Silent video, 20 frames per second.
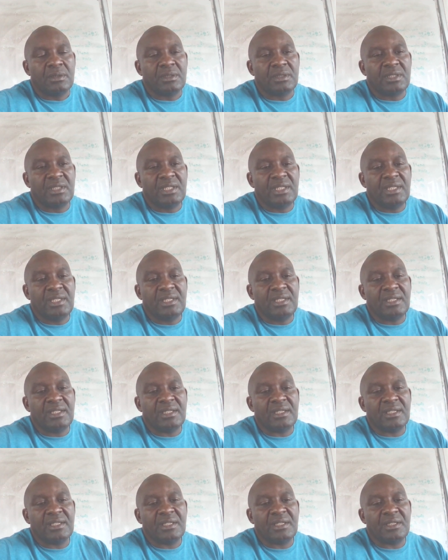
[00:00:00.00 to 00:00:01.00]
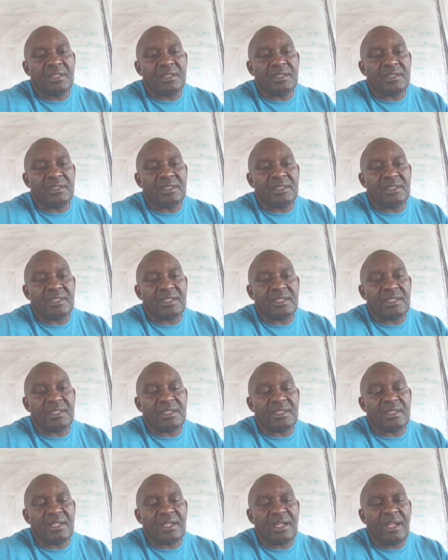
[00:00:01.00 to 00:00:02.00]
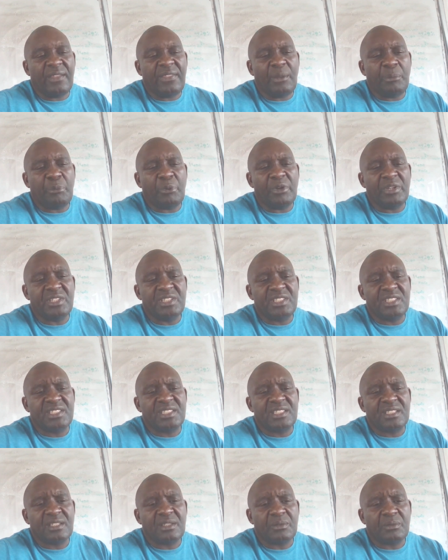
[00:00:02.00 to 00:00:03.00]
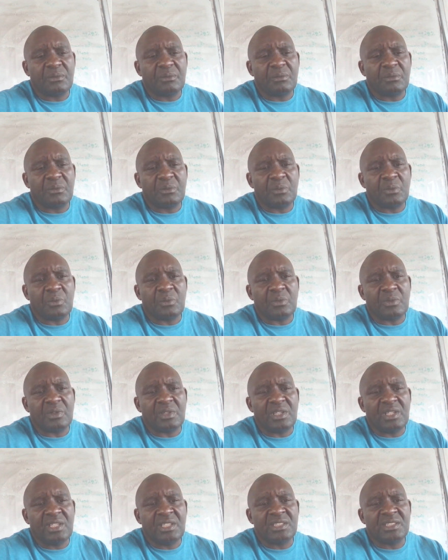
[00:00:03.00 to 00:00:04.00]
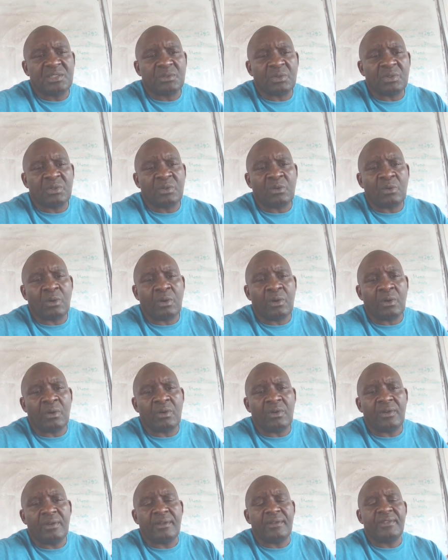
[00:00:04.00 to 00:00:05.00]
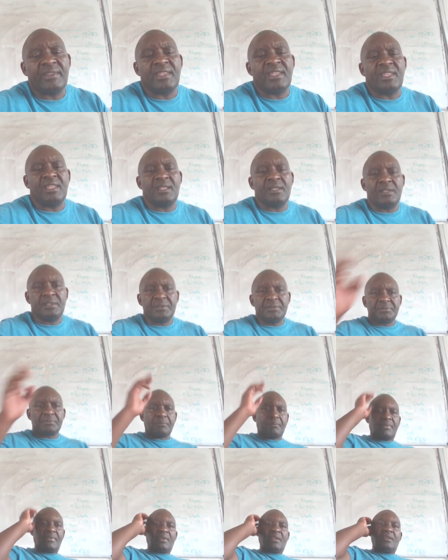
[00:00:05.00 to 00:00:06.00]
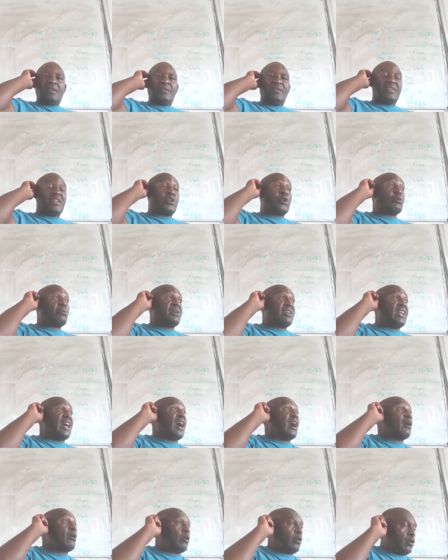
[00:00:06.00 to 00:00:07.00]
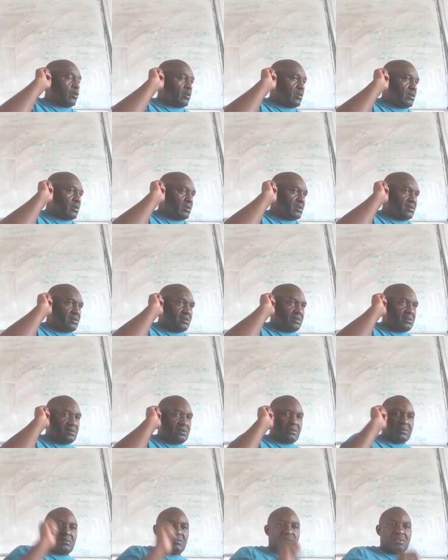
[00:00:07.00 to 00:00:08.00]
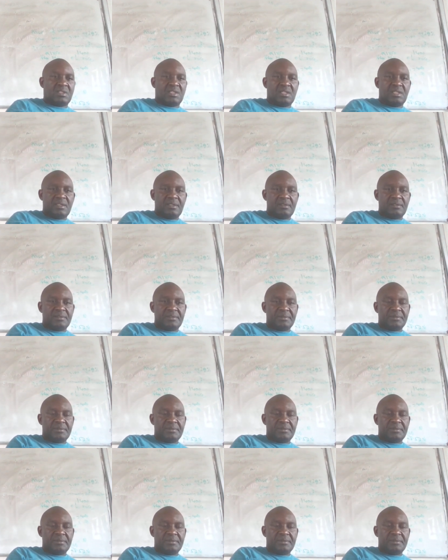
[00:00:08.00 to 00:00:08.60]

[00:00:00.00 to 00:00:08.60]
the other point is what we call the human angle. Okay.